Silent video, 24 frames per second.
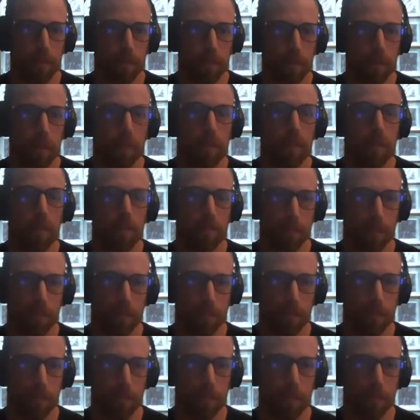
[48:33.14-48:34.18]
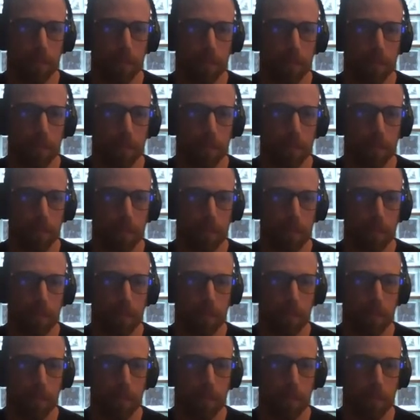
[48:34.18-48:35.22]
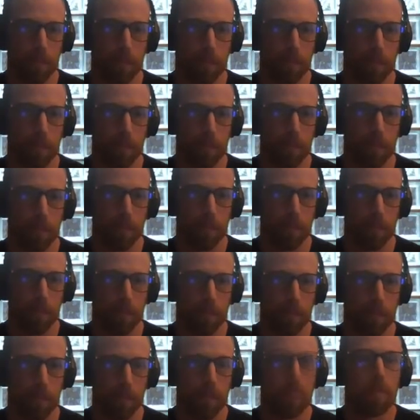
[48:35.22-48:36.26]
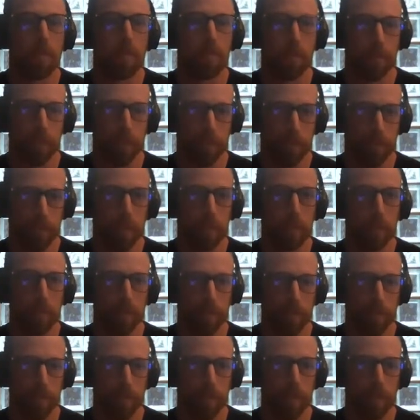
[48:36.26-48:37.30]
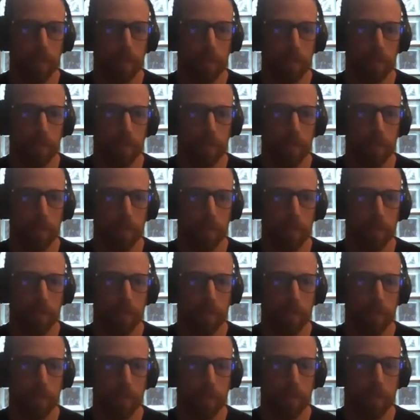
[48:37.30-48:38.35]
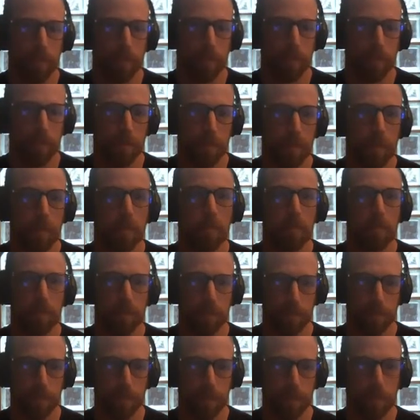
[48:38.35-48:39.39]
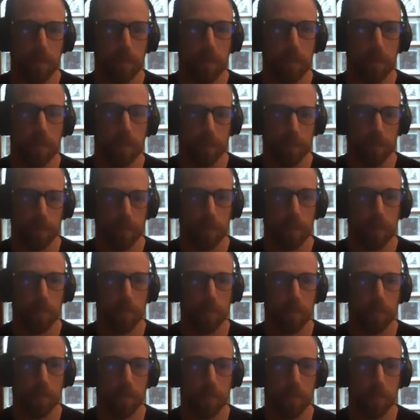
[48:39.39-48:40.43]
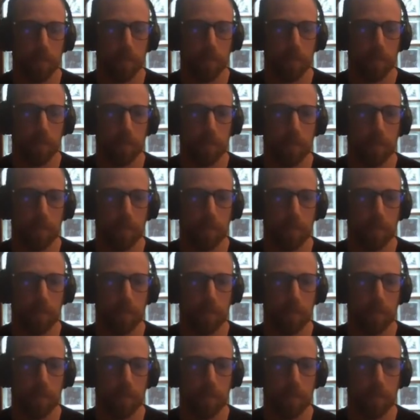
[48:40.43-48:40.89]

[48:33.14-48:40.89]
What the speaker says: This person isn't speaking.